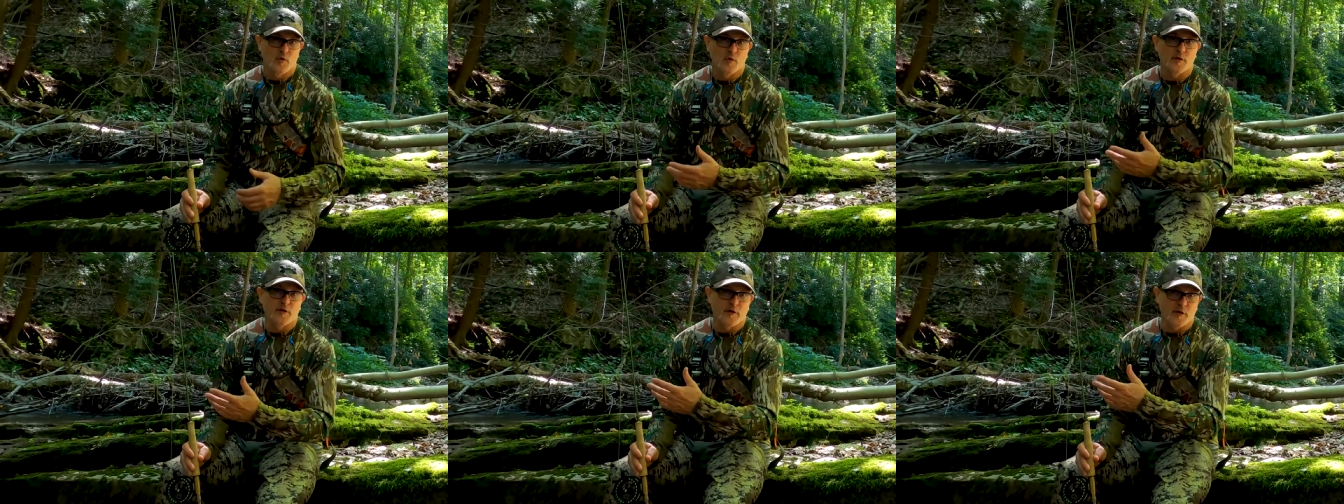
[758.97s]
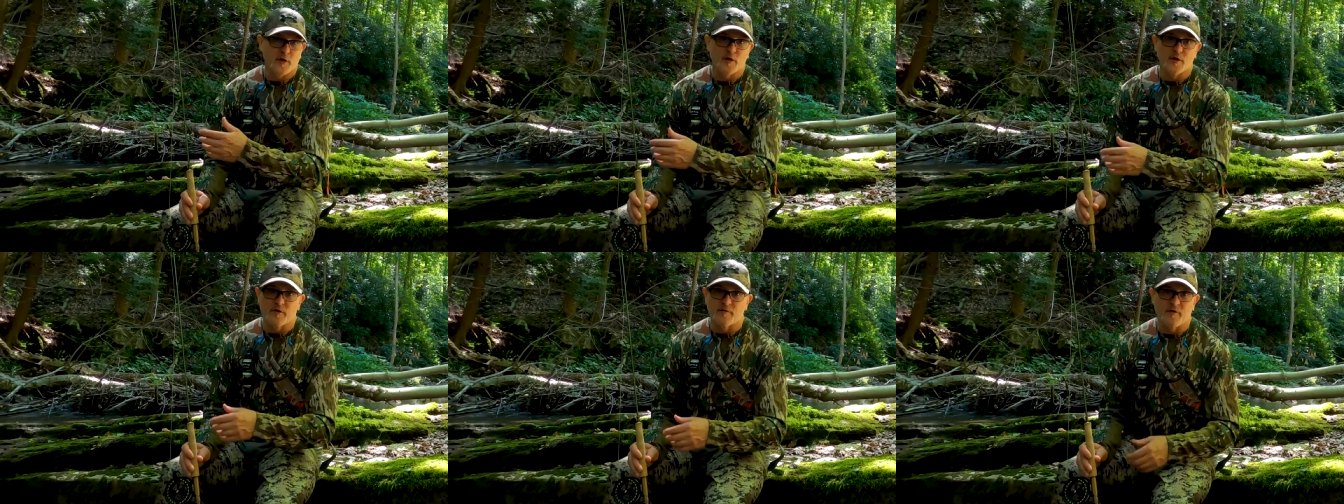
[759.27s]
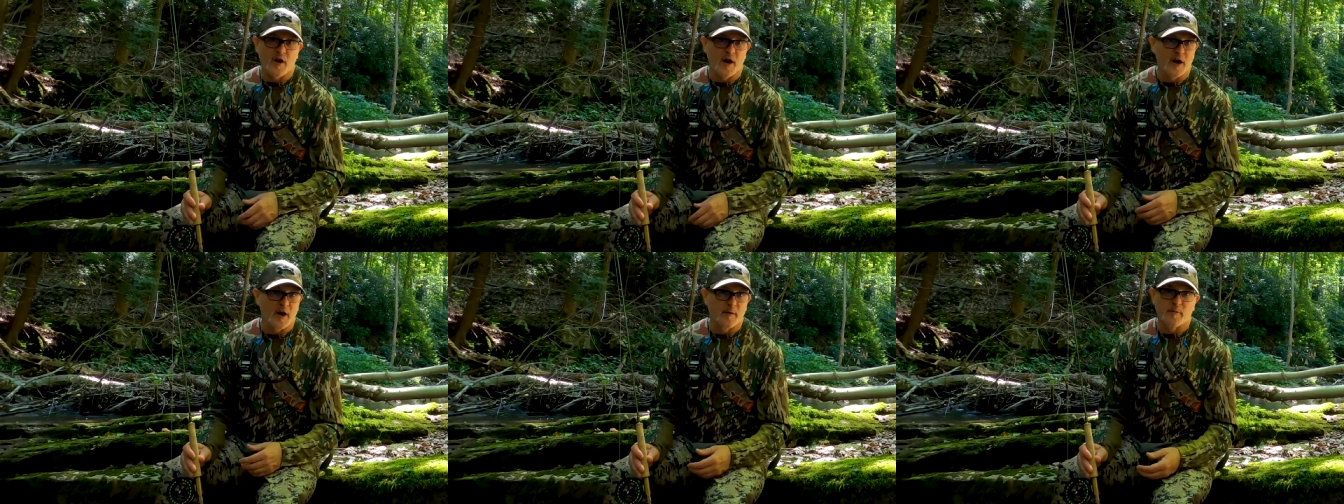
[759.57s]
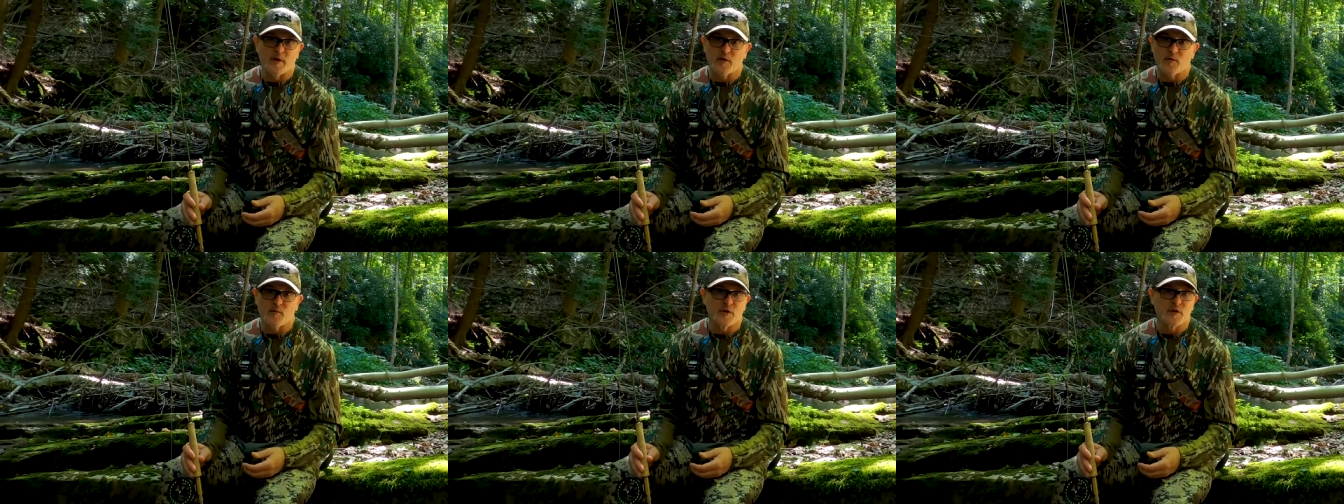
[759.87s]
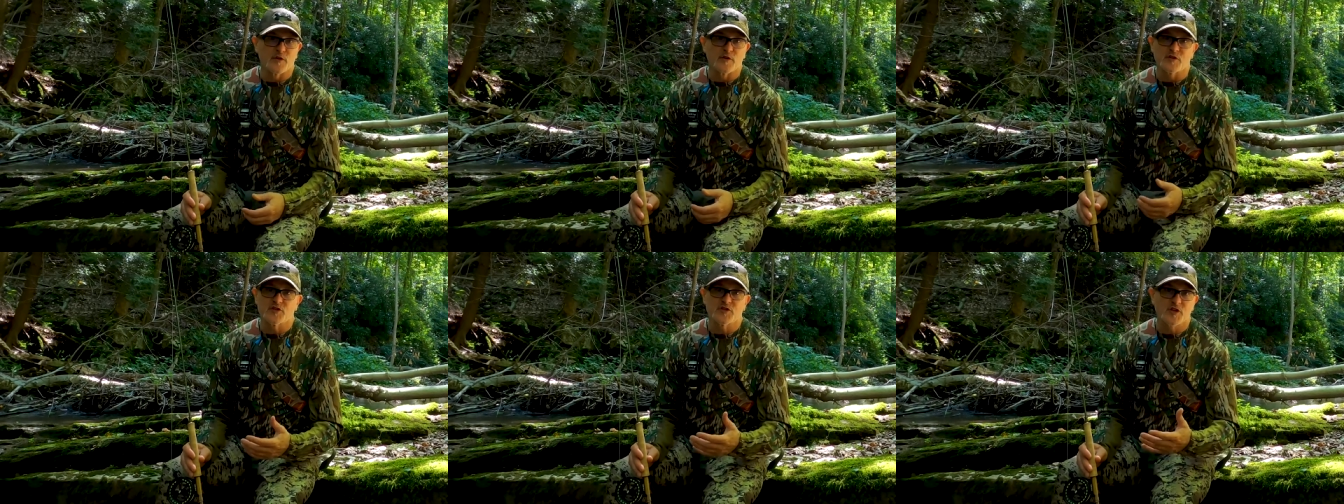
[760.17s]
with your environment
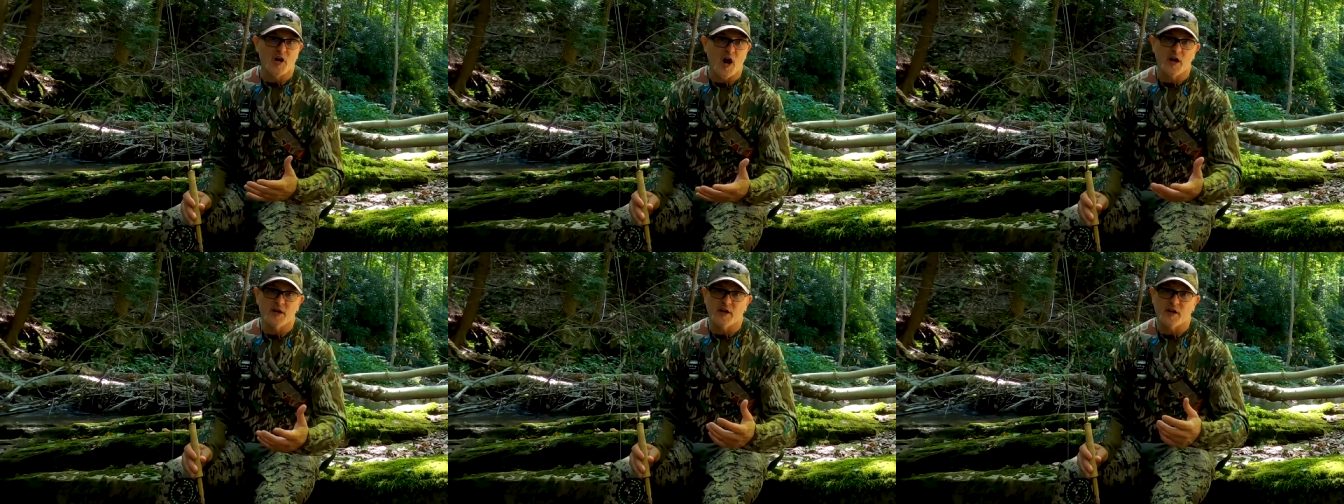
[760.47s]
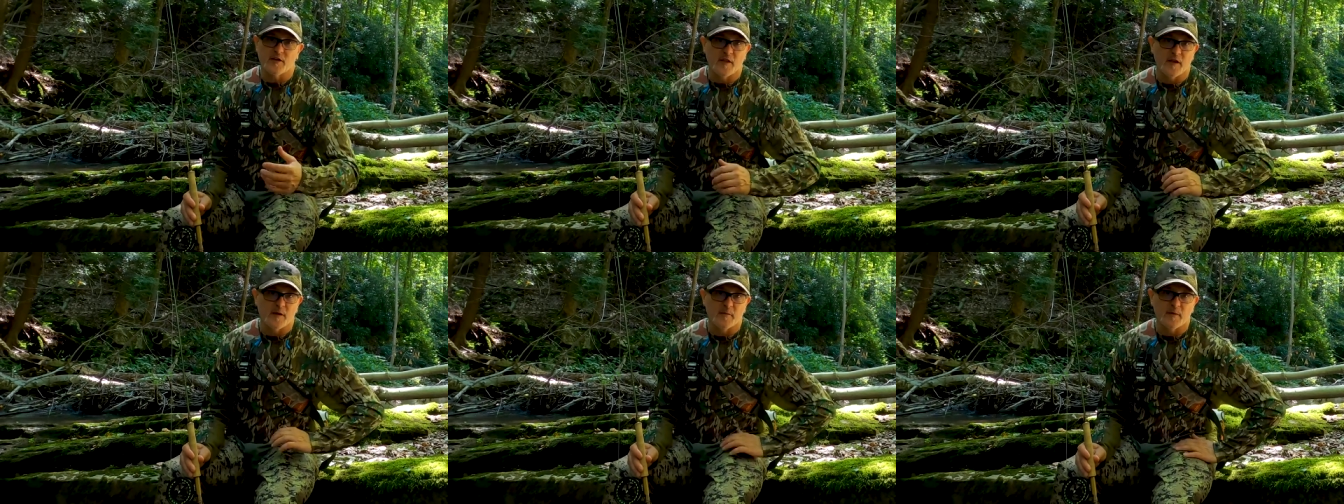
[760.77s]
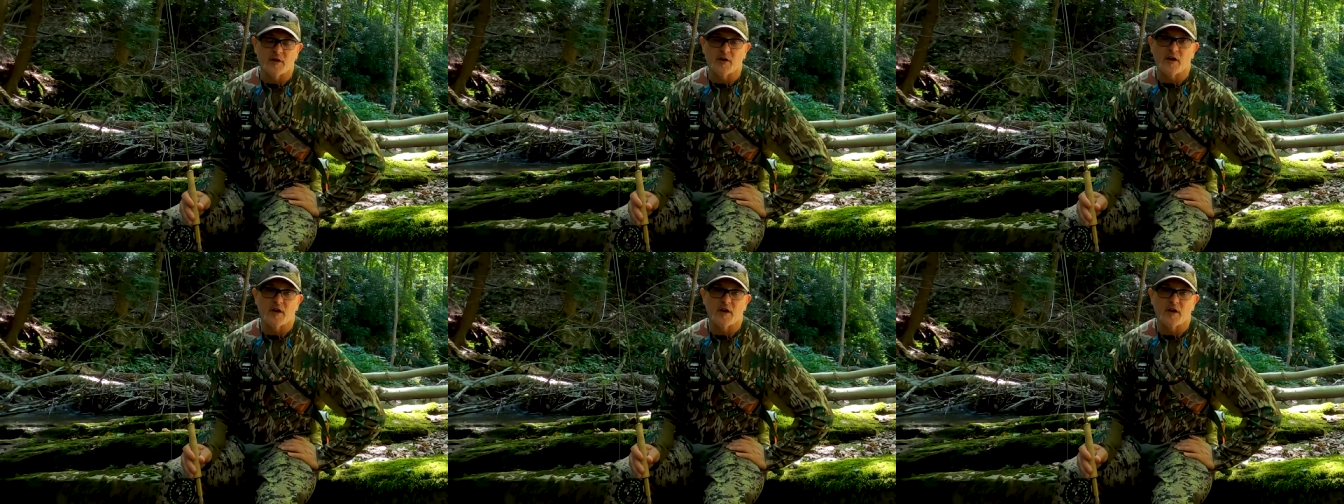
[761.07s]
when you're stalking them